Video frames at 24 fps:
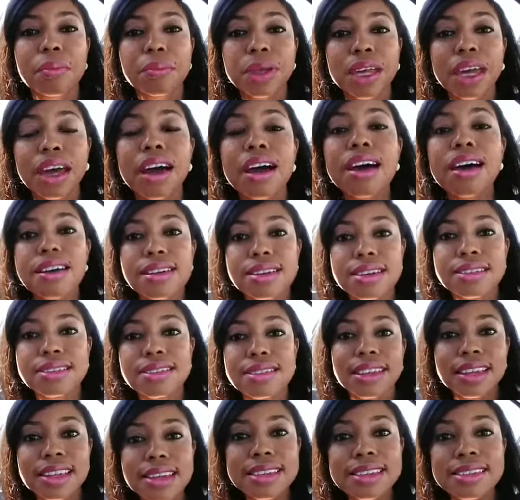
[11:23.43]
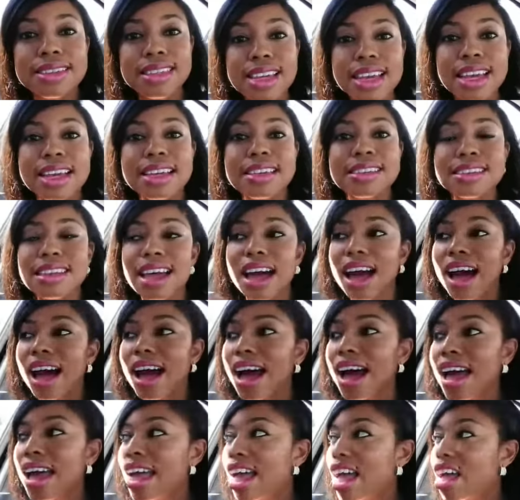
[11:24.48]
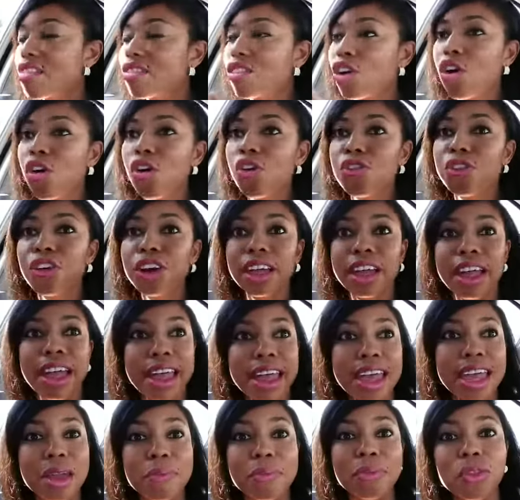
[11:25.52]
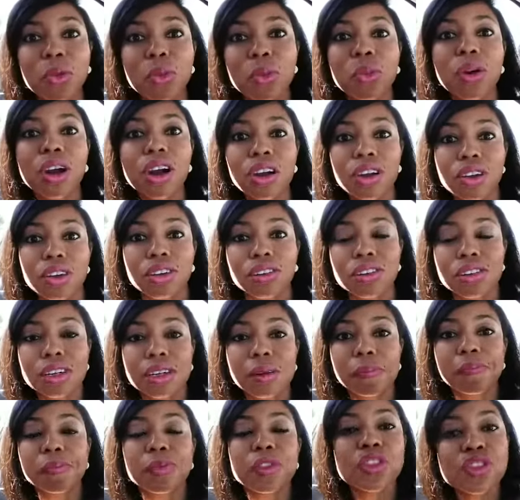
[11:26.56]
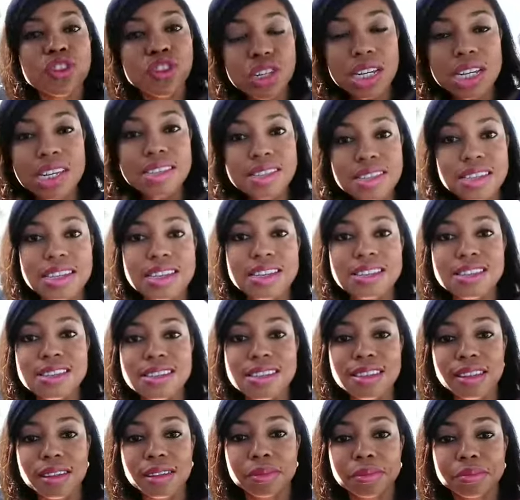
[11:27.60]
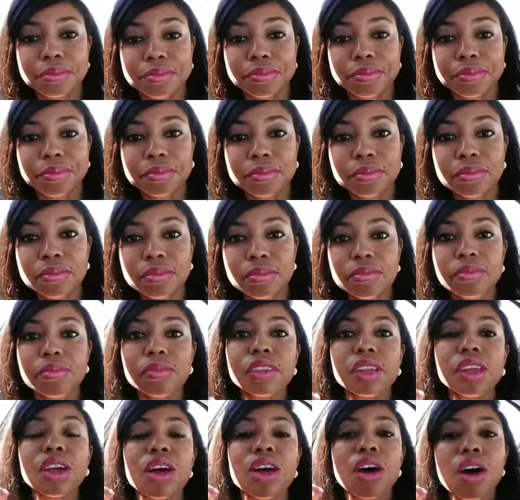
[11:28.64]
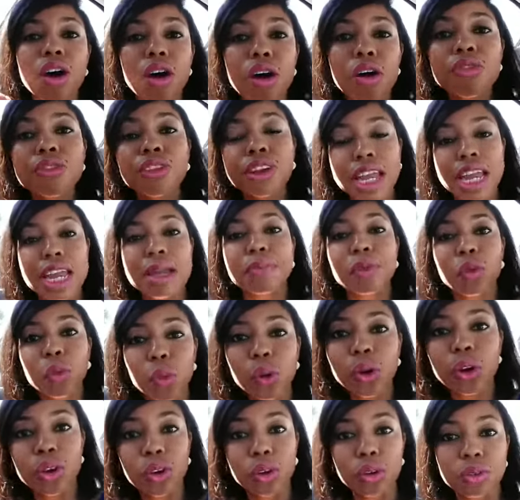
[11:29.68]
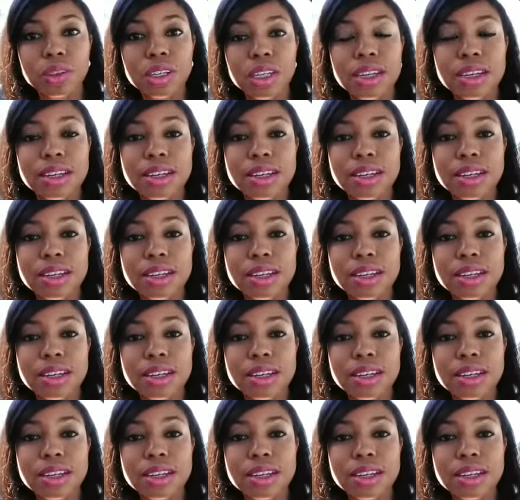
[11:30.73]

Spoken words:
because he says, I have overcame the world. Jesus overcame the world.